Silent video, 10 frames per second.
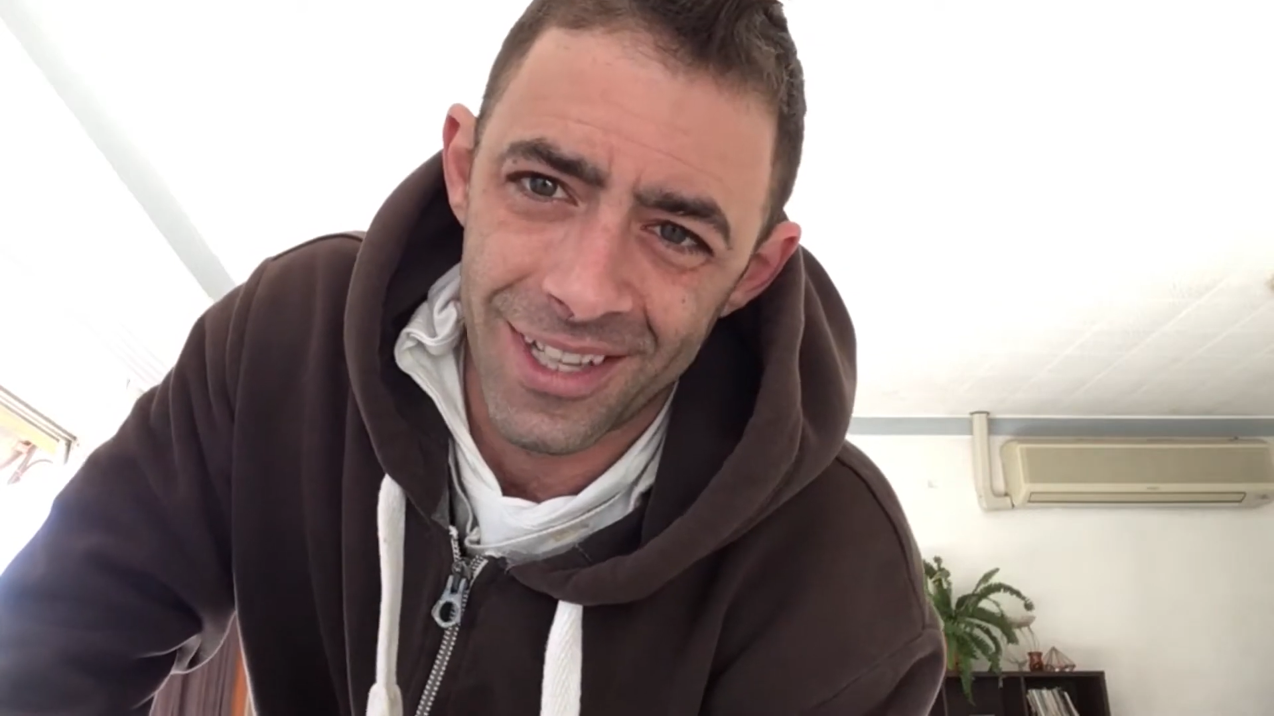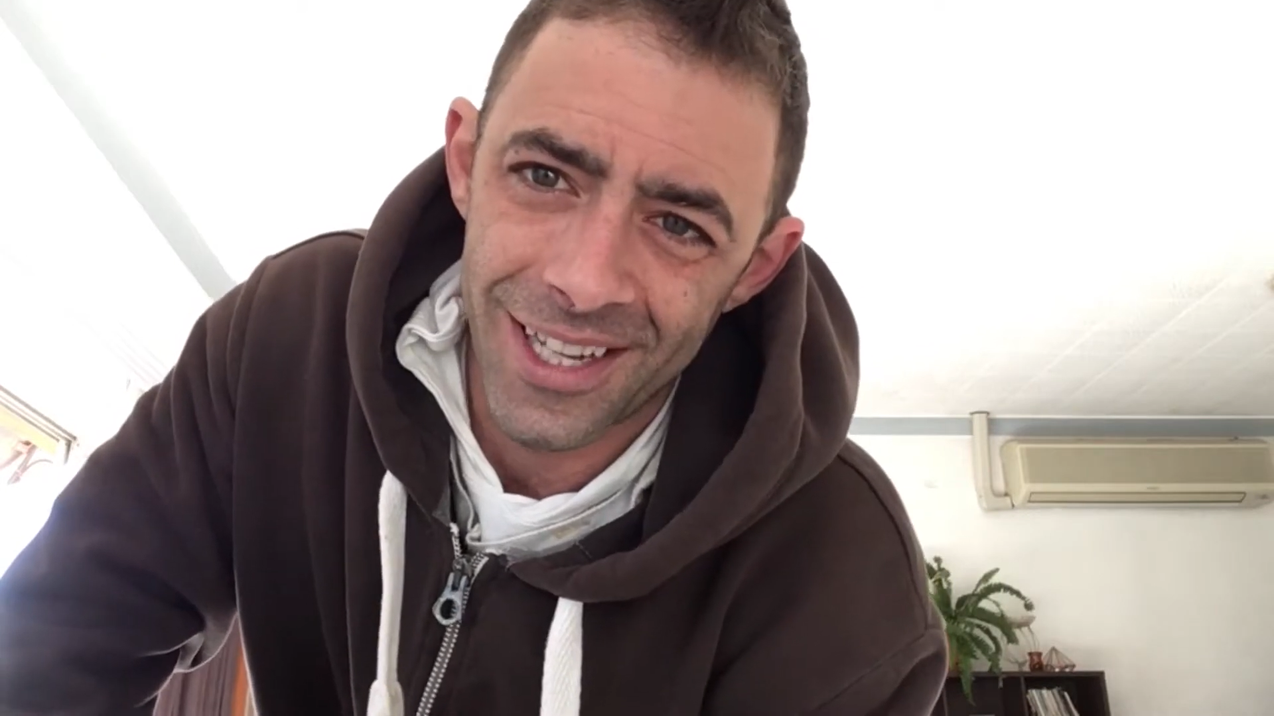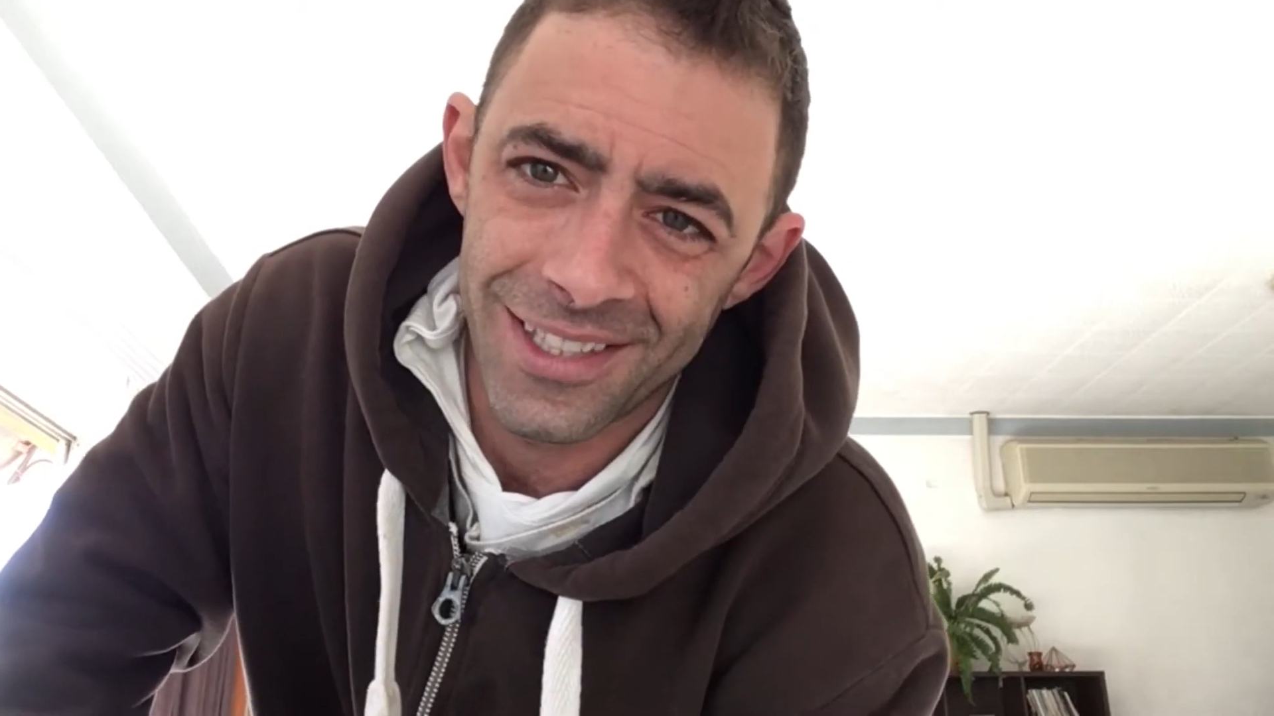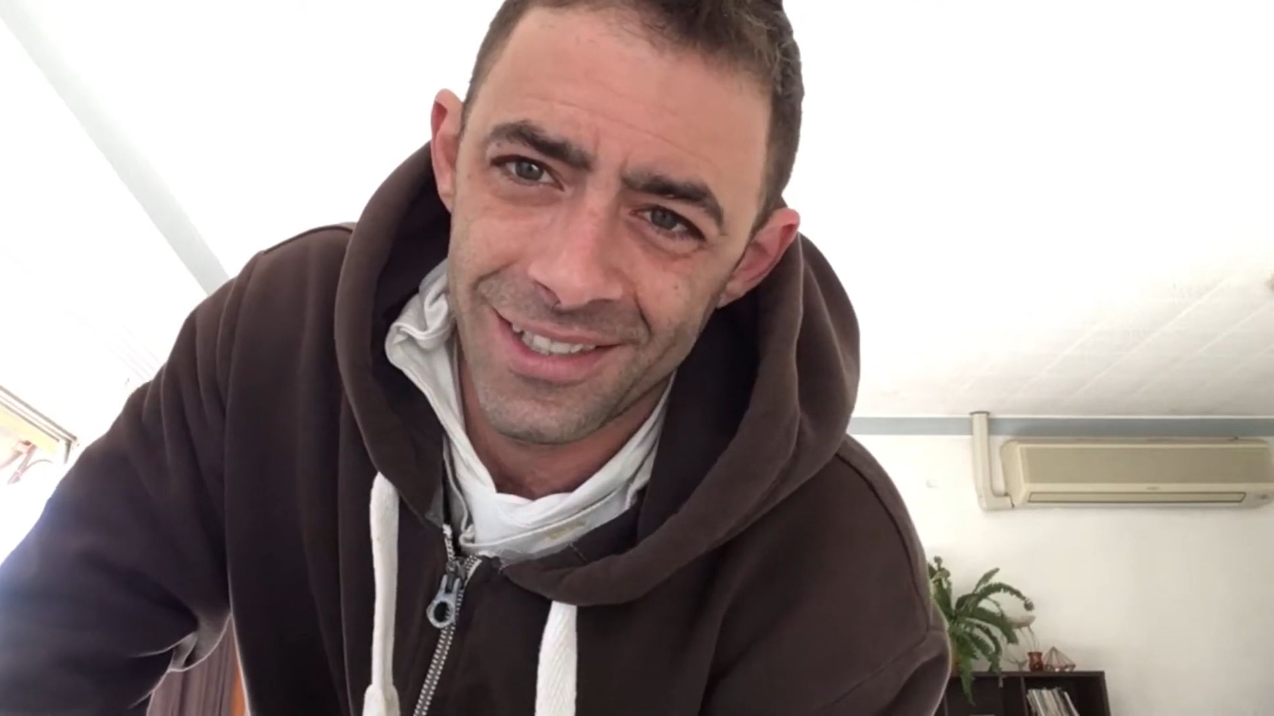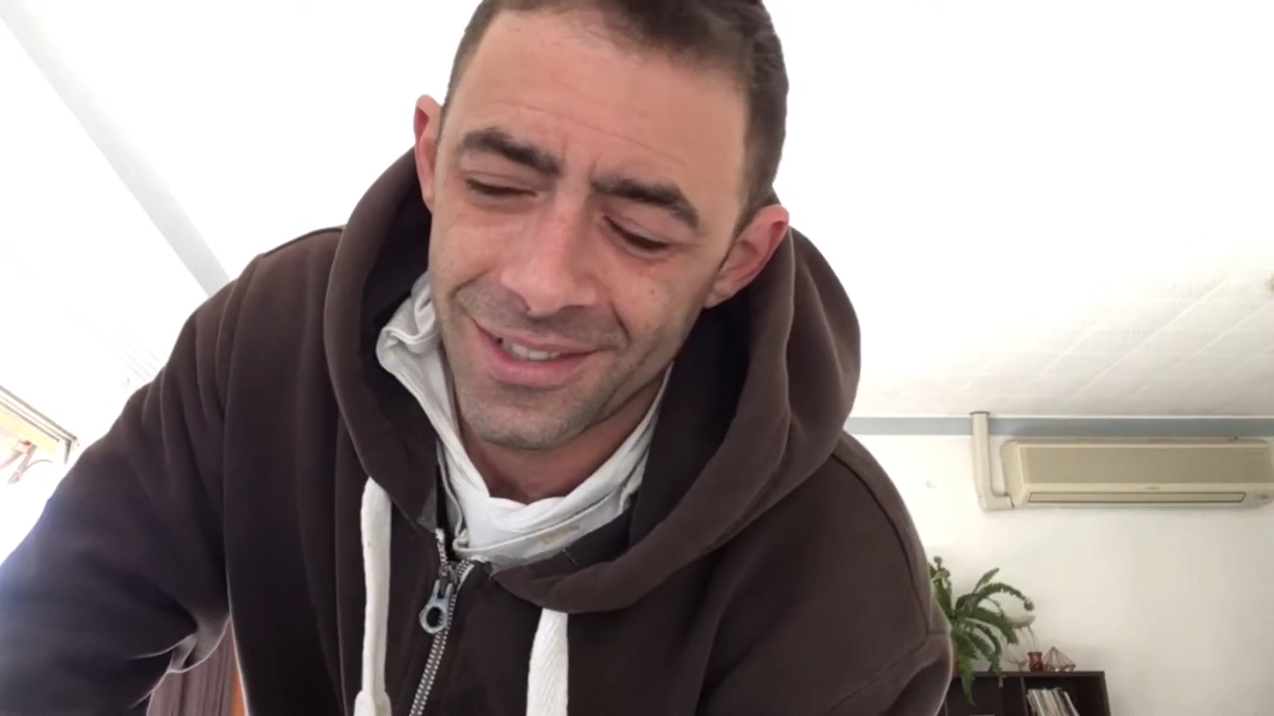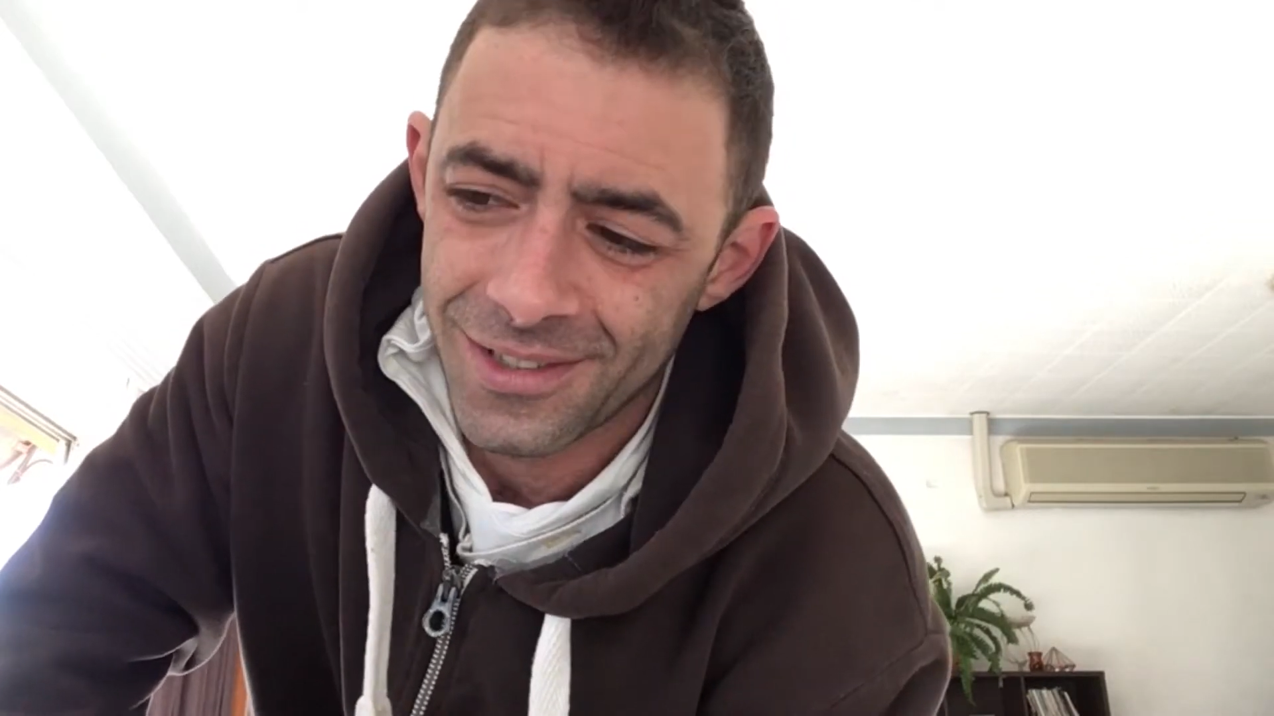lady.